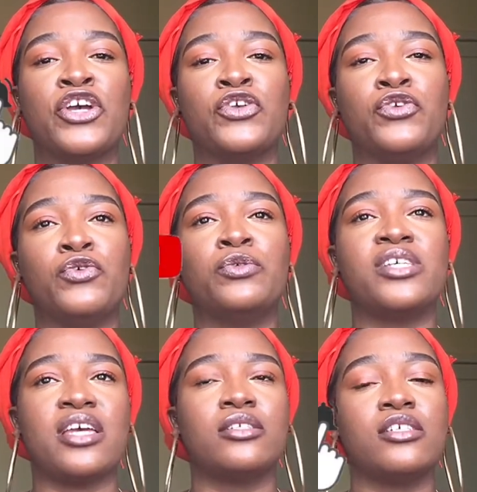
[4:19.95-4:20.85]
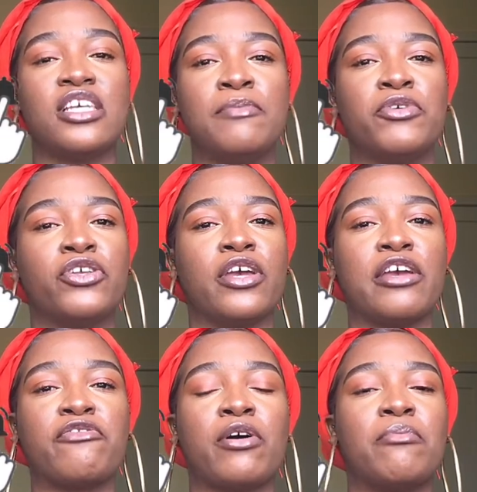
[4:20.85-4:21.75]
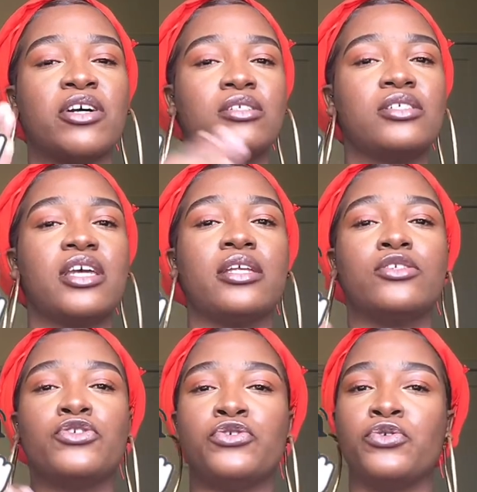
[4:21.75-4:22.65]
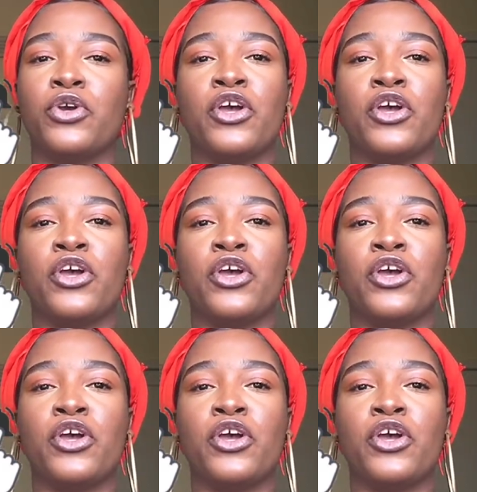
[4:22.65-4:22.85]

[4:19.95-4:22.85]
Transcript: you tend to keep in your hair for about 10 to